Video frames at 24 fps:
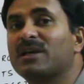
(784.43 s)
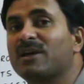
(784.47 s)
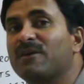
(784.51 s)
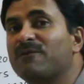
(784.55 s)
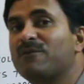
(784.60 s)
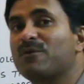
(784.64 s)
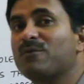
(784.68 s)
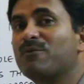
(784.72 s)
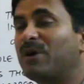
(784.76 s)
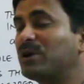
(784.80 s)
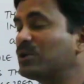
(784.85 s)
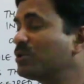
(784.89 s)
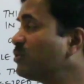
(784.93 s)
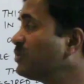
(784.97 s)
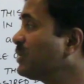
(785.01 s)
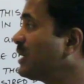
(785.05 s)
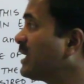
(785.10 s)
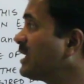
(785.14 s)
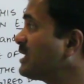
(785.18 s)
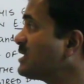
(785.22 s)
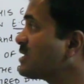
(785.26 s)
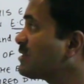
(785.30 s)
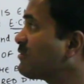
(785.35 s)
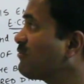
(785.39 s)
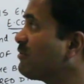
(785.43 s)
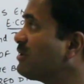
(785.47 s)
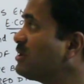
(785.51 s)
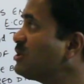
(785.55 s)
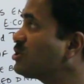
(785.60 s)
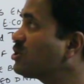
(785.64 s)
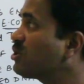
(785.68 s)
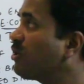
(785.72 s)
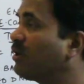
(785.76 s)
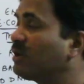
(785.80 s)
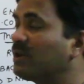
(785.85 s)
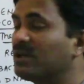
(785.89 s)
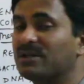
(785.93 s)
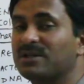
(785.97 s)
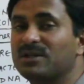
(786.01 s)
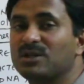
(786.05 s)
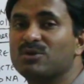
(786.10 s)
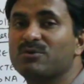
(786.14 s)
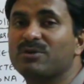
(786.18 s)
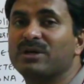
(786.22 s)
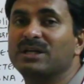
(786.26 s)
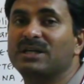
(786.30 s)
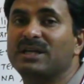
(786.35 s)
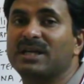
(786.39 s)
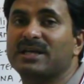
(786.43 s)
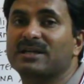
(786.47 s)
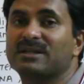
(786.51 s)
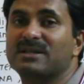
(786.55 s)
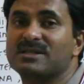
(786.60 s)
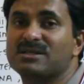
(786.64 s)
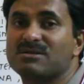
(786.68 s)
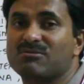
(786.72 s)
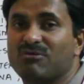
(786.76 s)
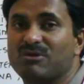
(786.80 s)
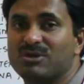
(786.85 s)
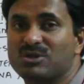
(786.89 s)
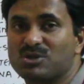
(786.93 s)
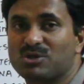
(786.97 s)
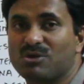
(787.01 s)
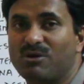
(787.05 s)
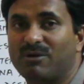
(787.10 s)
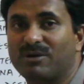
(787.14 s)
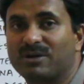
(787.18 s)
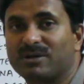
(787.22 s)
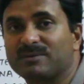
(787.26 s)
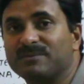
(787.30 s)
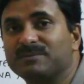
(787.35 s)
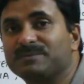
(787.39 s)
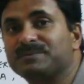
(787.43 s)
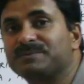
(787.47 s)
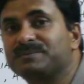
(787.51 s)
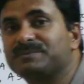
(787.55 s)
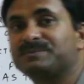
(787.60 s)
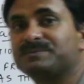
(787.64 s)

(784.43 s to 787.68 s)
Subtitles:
If you want to take a screenshot, you can take the screenshot.